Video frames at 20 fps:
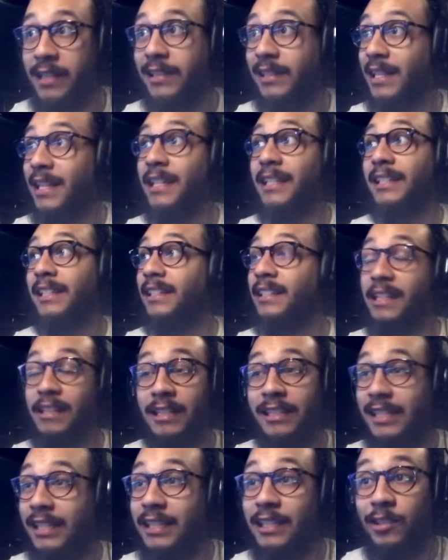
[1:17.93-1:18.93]
This thing
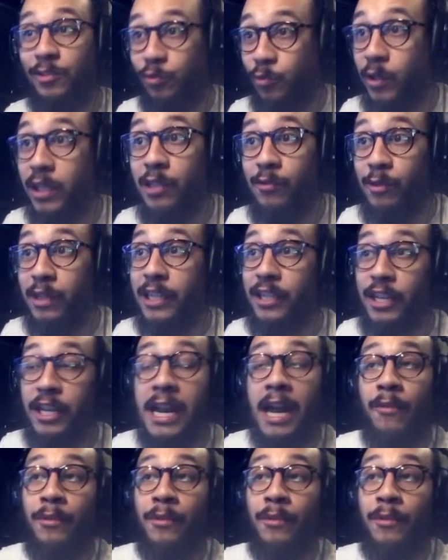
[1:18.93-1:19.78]
is really good